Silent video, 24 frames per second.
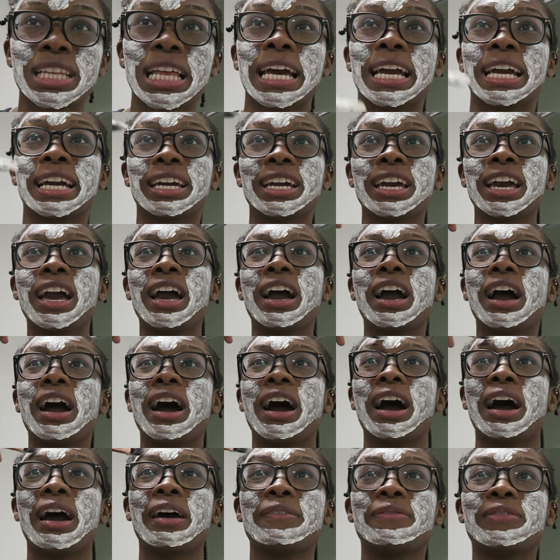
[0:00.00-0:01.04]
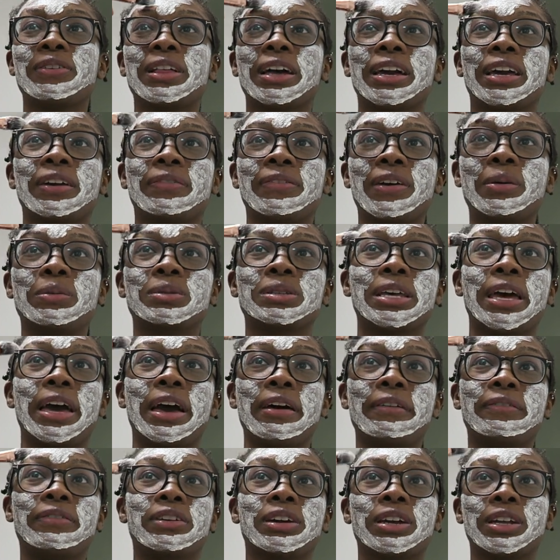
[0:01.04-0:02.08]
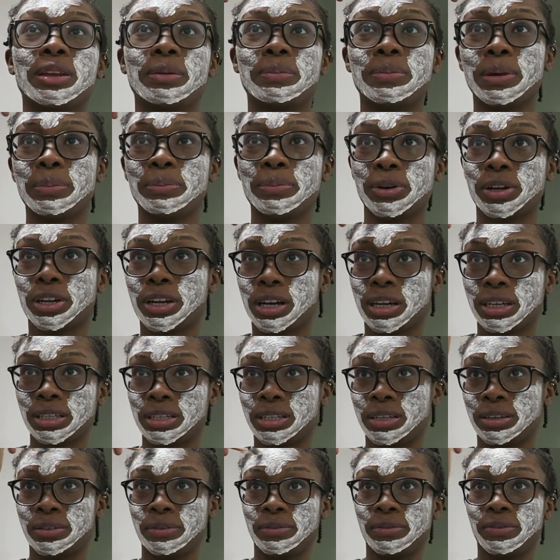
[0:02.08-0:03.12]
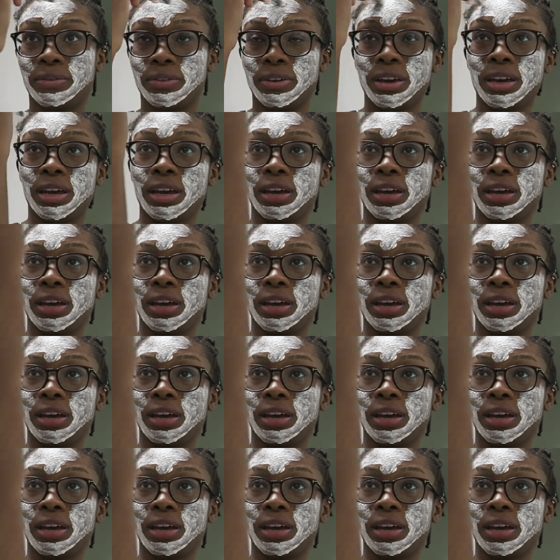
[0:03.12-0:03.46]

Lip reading: Like, I feel like if I was ever going to be productive,